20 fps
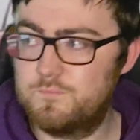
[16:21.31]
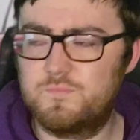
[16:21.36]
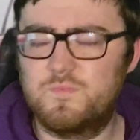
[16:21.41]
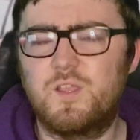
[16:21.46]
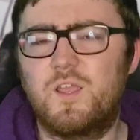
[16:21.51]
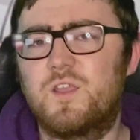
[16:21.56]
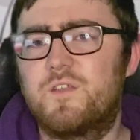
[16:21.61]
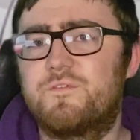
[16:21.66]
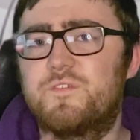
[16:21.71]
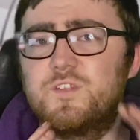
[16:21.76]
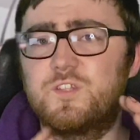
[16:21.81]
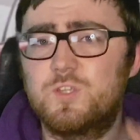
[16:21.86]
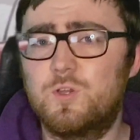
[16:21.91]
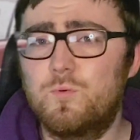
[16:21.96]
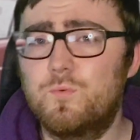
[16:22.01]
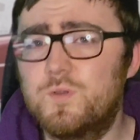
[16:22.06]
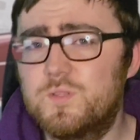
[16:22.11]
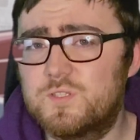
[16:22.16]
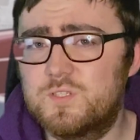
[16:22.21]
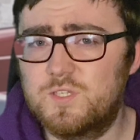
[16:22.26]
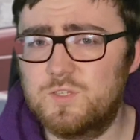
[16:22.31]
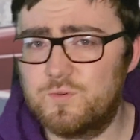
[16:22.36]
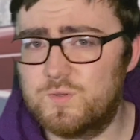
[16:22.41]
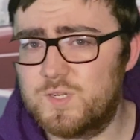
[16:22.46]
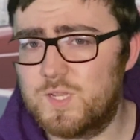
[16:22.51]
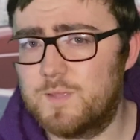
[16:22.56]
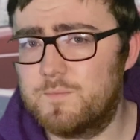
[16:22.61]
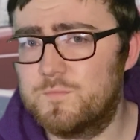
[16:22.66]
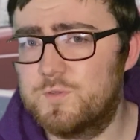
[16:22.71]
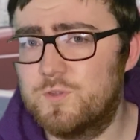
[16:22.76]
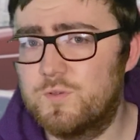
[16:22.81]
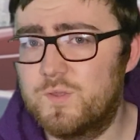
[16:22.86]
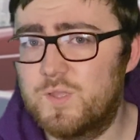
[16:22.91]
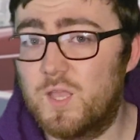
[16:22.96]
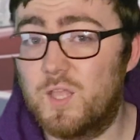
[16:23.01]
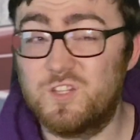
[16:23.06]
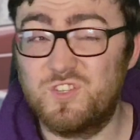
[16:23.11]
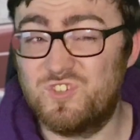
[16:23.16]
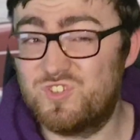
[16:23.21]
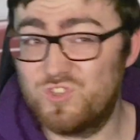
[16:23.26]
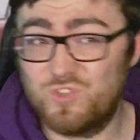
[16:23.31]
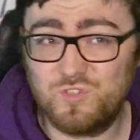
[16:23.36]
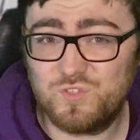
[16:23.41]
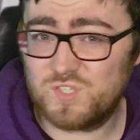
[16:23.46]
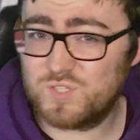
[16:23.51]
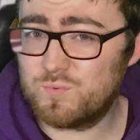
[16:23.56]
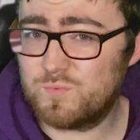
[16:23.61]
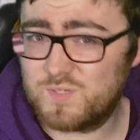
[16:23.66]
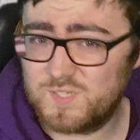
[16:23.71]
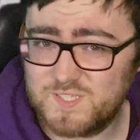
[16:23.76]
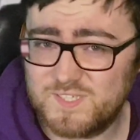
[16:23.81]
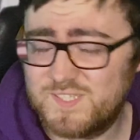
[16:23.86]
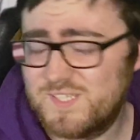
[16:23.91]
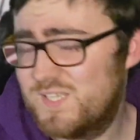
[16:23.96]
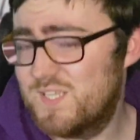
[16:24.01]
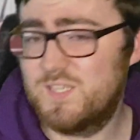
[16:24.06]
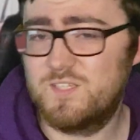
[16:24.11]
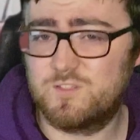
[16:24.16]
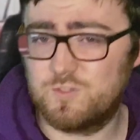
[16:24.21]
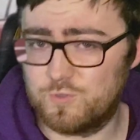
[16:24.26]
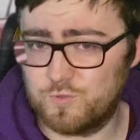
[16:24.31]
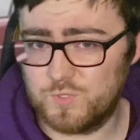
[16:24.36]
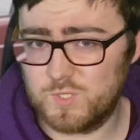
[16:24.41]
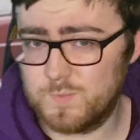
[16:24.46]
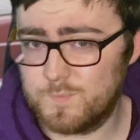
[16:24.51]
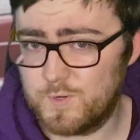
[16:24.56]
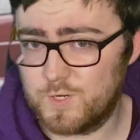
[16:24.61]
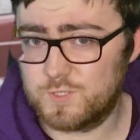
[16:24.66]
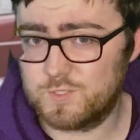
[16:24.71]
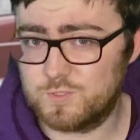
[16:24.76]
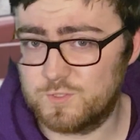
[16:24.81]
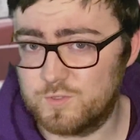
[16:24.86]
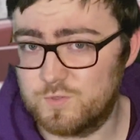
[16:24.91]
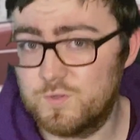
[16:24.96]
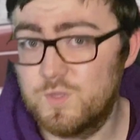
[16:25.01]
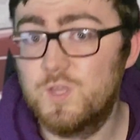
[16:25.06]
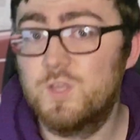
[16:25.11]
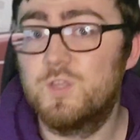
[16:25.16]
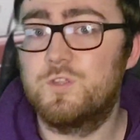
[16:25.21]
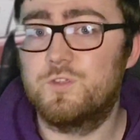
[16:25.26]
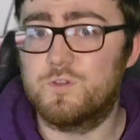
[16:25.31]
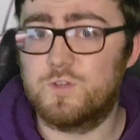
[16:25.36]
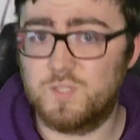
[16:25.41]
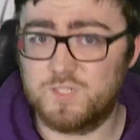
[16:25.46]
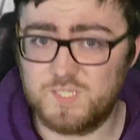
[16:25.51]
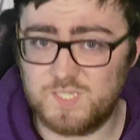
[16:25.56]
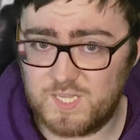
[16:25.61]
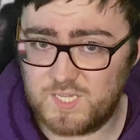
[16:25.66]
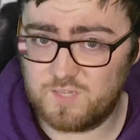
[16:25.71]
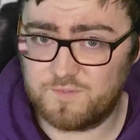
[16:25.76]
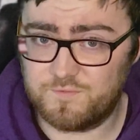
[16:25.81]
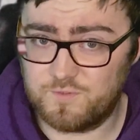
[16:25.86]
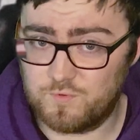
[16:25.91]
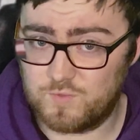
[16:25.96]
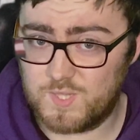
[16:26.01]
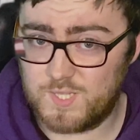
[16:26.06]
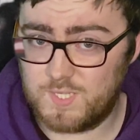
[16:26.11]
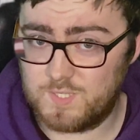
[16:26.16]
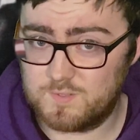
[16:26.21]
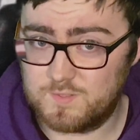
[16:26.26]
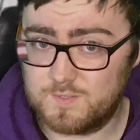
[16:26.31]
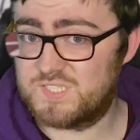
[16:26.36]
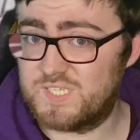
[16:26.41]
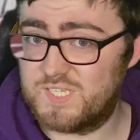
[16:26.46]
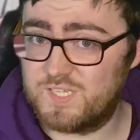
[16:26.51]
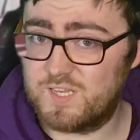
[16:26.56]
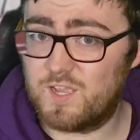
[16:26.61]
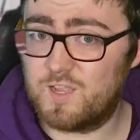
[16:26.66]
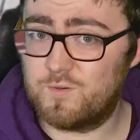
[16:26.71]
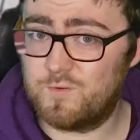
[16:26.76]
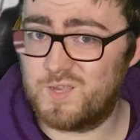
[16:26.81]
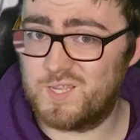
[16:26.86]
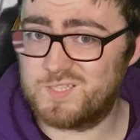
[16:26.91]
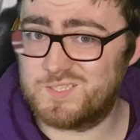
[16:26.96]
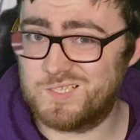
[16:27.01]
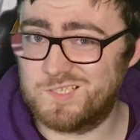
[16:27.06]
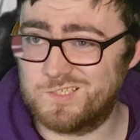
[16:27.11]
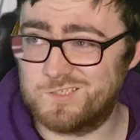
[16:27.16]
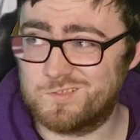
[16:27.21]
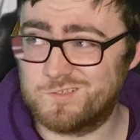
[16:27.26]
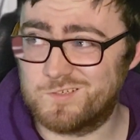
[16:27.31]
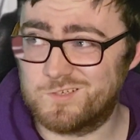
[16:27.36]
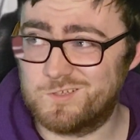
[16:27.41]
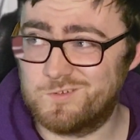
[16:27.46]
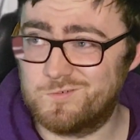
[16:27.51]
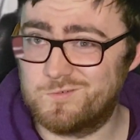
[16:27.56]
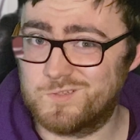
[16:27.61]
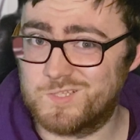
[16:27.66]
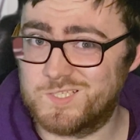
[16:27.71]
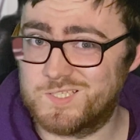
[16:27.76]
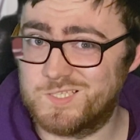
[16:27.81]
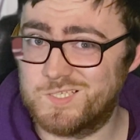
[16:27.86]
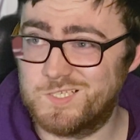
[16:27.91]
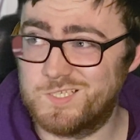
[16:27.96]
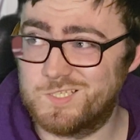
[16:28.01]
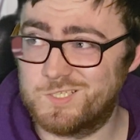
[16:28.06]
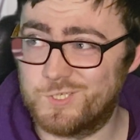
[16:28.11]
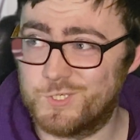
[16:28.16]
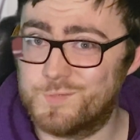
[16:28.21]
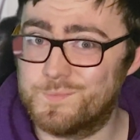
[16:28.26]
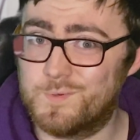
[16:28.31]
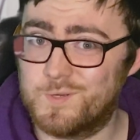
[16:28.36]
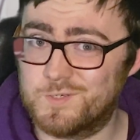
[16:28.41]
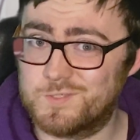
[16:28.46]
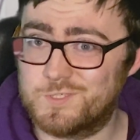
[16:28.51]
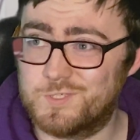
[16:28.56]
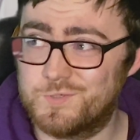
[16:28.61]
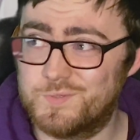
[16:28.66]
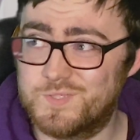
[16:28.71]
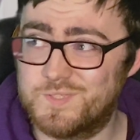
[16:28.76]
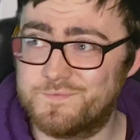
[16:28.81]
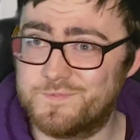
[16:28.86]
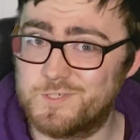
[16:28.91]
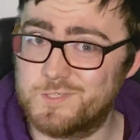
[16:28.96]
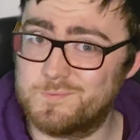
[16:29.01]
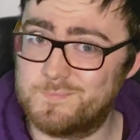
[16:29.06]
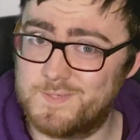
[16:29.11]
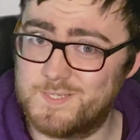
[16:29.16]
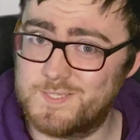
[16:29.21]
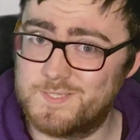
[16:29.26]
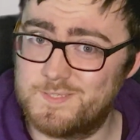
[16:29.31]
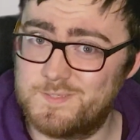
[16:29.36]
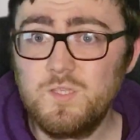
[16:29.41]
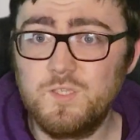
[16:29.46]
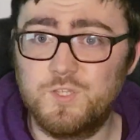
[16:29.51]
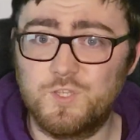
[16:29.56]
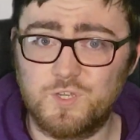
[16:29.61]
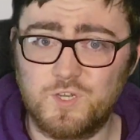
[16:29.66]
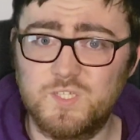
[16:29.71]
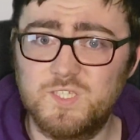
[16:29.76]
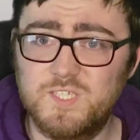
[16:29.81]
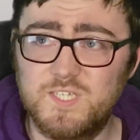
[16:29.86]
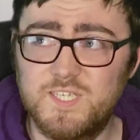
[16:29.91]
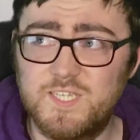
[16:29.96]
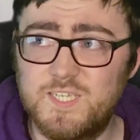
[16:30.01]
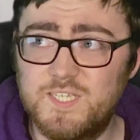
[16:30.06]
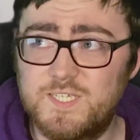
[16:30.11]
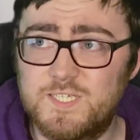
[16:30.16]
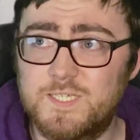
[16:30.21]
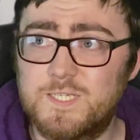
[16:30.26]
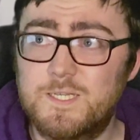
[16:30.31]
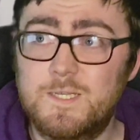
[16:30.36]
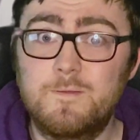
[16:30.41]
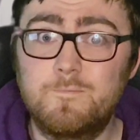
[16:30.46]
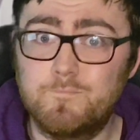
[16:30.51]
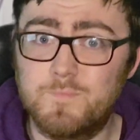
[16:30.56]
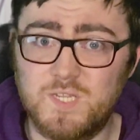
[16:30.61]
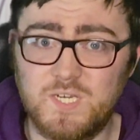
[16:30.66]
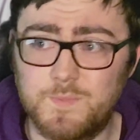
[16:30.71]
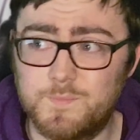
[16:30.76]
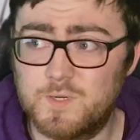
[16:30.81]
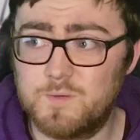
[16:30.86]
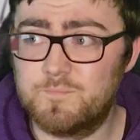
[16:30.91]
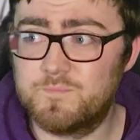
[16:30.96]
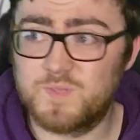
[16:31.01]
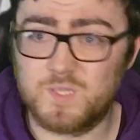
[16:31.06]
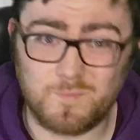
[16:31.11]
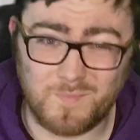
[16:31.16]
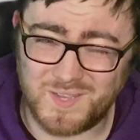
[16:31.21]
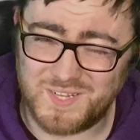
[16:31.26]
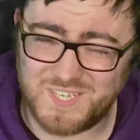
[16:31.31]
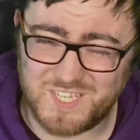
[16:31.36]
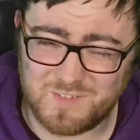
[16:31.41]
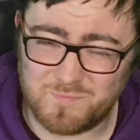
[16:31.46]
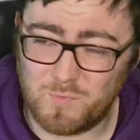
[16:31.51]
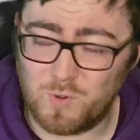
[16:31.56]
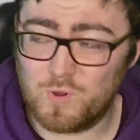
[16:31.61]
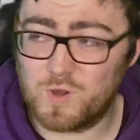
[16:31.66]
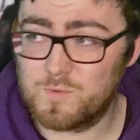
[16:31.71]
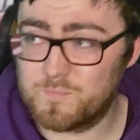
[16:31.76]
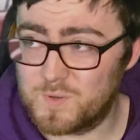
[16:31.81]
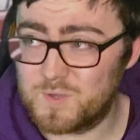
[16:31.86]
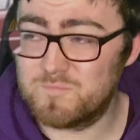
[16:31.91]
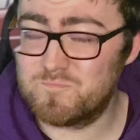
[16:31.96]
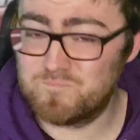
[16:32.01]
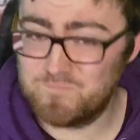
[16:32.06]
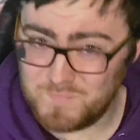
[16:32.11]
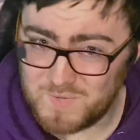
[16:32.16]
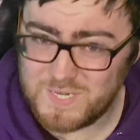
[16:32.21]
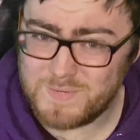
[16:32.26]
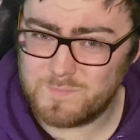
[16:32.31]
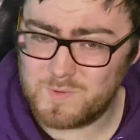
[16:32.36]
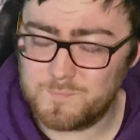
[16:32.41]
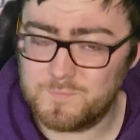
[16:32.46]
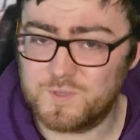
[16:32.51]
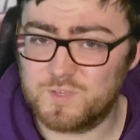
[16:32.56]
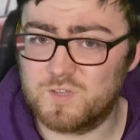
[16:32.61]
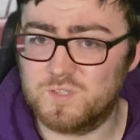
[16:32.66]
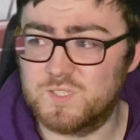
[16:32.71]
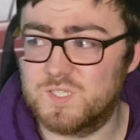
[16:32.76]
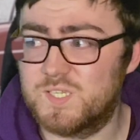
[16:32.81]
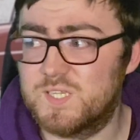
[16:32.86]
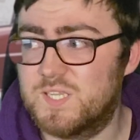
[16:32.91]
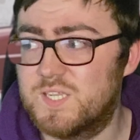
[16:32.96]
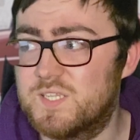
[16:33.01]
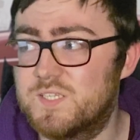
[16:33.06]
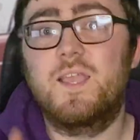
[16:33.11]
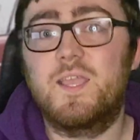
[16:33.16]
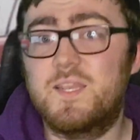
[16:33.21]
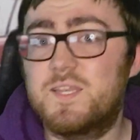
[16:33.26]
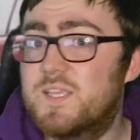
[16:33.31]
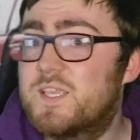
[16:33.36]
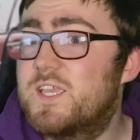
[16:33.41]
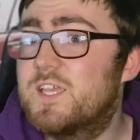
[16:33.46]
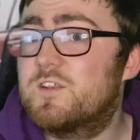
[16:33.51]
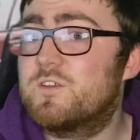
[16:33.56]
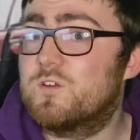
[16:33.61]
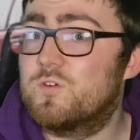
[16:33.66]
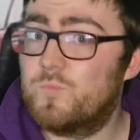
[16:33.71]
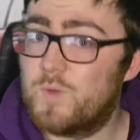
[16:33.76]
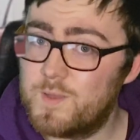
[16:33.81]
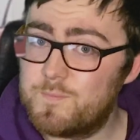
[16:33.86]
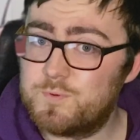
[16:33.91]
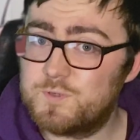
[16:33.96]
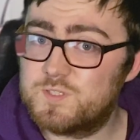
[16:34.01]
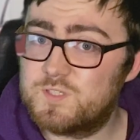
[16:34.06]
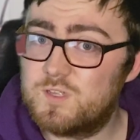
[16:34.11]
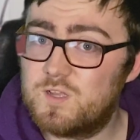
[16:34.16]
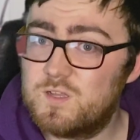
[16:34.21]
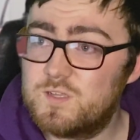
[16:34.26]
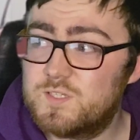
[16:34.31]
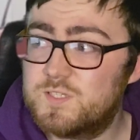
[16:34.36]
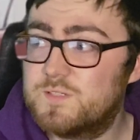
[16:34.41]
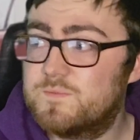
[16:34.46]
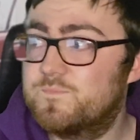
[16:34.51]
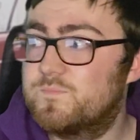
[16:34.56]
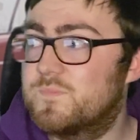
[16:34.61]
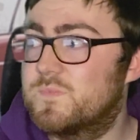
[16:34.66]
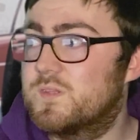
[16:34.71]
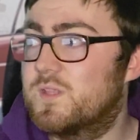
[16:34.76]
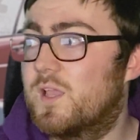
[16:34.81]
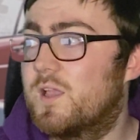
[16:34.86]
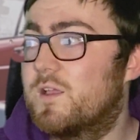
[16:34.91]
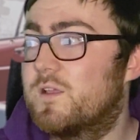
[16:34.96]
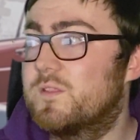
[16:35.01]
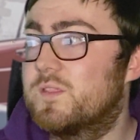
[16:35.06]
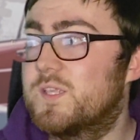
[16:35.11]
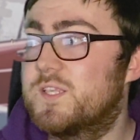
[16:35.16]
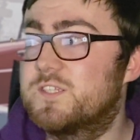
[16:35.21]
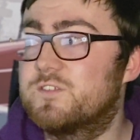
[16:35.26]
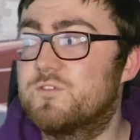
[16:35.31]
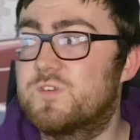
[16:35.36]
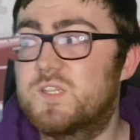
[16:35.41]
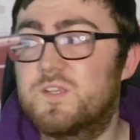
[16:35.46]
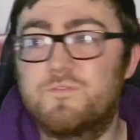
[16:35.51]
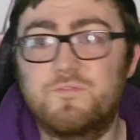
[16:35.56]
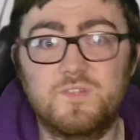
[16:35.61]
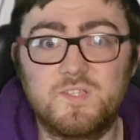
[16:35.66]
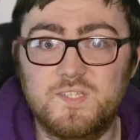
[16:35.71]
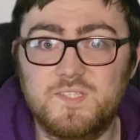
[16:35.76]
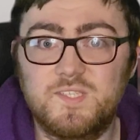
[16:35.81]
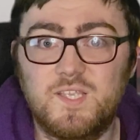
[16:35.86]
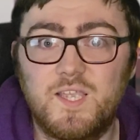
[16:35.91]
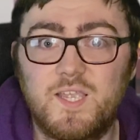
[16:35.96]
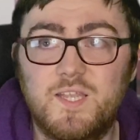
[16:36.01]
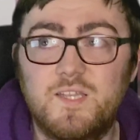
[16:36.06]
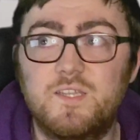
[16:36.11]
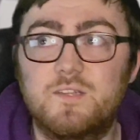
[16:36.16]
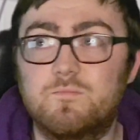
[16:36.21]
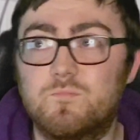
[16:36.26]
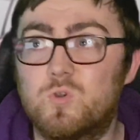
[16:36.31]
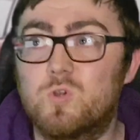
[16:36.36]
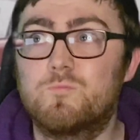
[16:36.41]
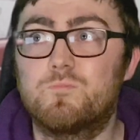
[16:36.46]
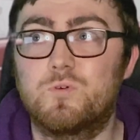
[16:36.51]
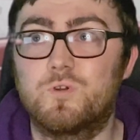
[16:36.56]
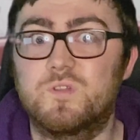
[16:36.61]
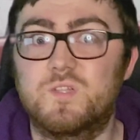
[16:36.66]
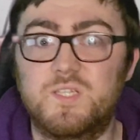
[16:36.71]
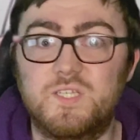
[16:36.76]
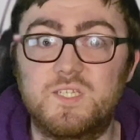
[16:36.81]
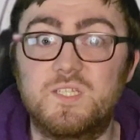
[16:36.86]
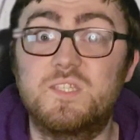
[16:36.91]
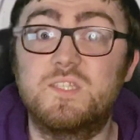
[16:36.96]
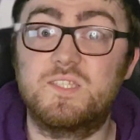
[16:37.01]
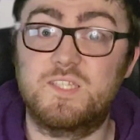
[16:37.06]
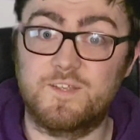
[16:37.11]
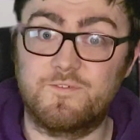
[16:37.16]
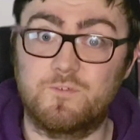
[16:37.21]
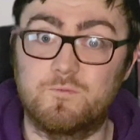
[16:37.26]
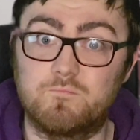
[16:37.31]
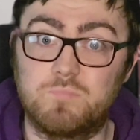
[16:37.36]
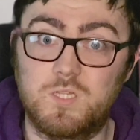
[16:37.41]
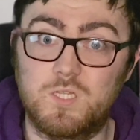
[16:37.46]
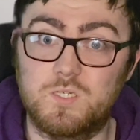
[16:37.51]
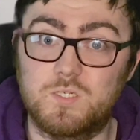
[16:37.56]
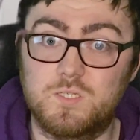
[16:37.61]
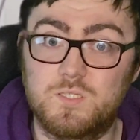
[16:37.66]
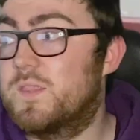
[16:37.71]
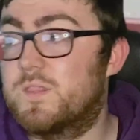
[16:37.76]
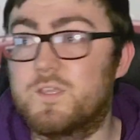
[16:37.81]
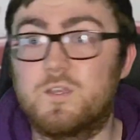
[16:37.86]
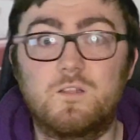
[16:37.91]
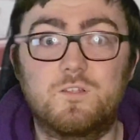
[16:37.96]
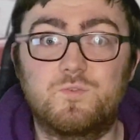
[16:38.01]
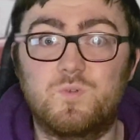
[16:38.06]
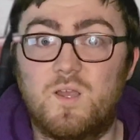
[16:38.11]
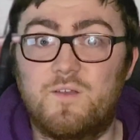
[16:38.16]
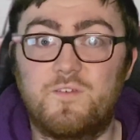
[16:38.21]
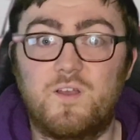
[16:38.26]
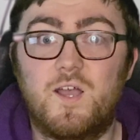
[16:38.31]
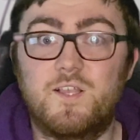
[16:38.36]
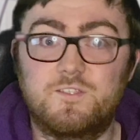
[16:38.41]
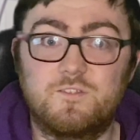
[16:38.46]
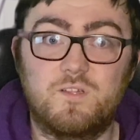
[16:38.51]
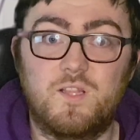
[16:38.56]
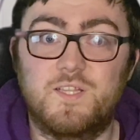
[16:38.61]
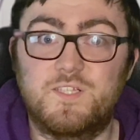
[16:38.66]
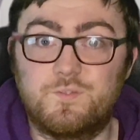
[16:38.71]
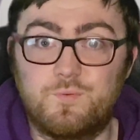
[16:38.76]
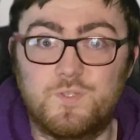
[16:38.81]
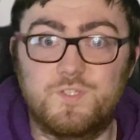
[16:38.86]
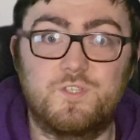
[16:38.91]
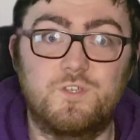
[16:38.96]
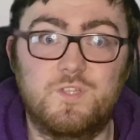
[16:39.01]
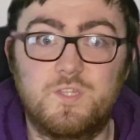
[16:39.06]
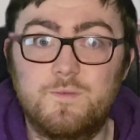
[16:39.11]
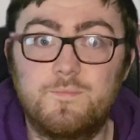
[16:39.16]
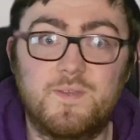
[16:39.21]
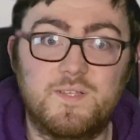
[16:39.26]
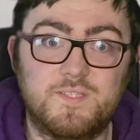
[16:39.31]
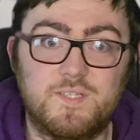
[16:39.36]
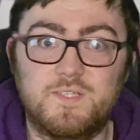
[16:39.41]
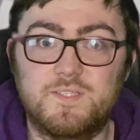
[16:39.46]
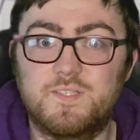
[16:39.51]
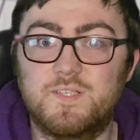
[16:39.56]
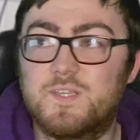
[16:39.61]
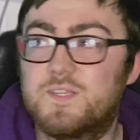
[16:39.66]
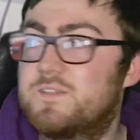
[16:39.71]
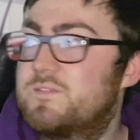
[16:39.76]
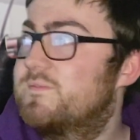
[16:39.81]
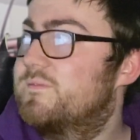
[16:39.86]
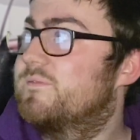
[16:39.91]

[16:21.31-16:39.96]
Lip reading: Now, if you don't want to do what I'm doing, and you do just want a CE2 your Mark II, you're going to need a few things. See now why it's easier to go with a CE2 Mark II in the first place? You're going to need, minimum, you might need more, but minimum you're going to need indicator and wiper stocks. Now these are a different design and more importantly different plugs. They also have a hazard light switch on them, as I said.